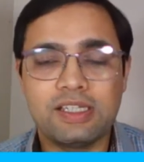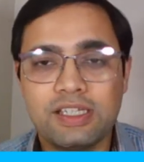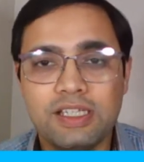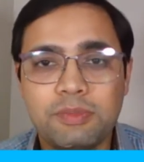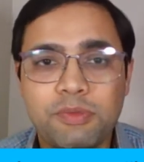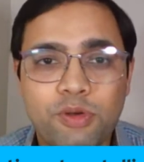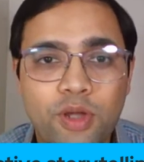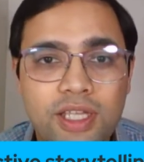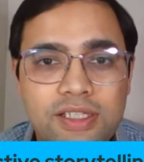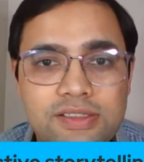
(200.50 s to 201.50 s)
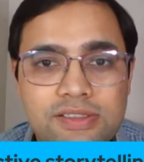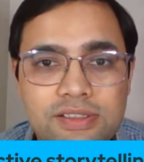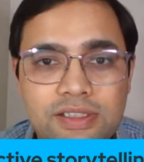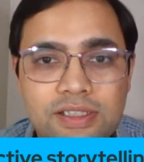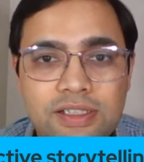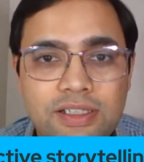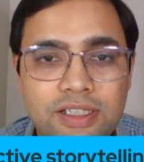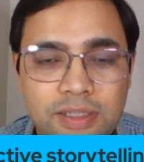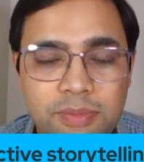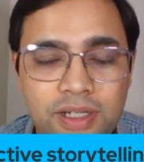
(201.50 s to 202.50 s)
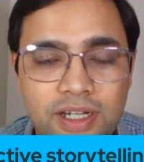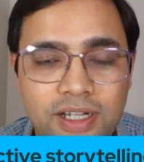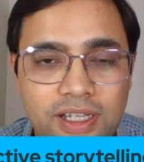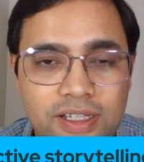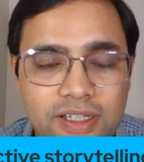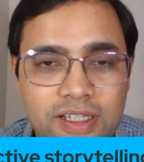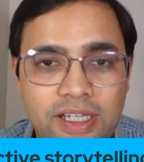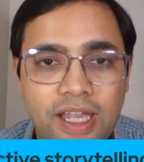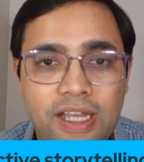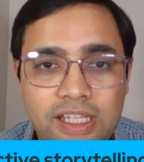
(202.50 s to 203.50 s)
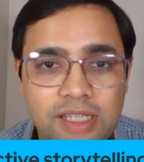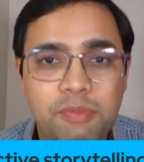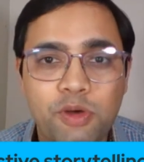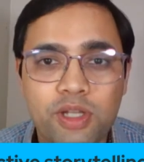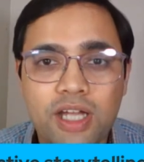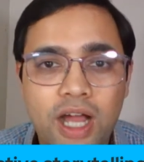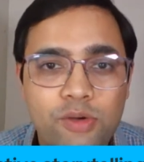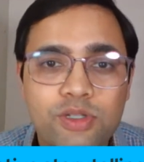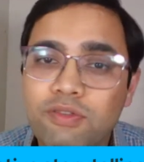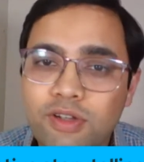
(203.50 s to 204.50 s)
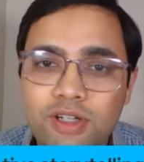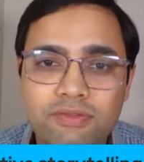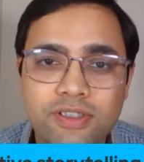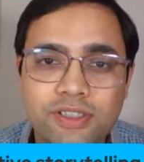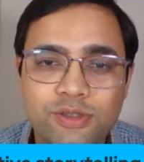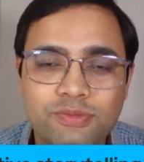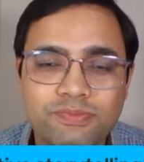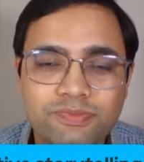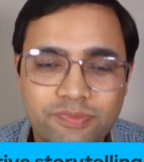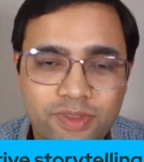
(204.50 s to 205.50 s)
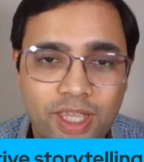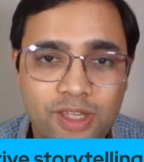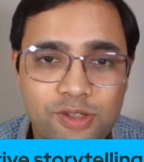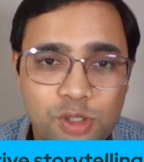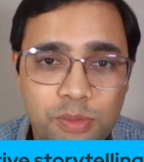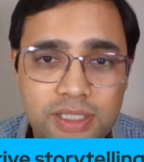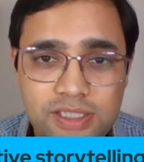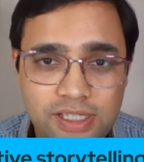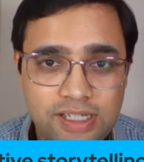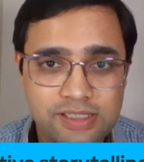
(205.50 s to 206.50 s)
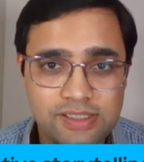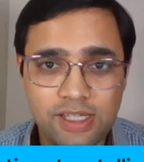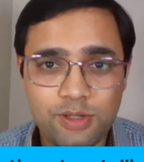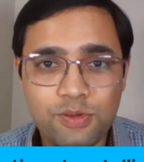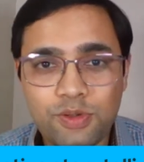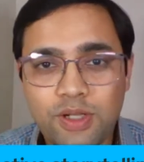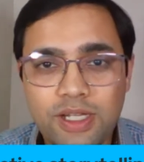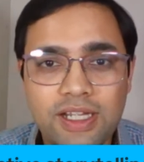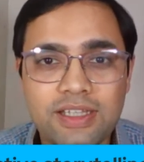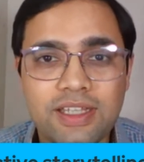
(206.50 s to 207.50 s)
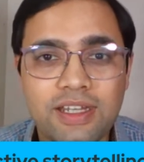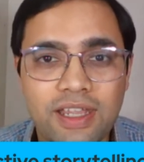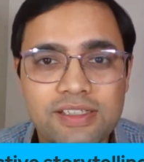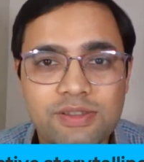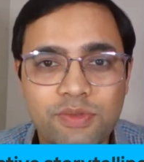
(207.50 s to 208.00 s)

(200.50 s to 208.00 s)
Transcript: keep growing, keep learning, and keep going out of your comfort zone. Thank you so much. See you in the next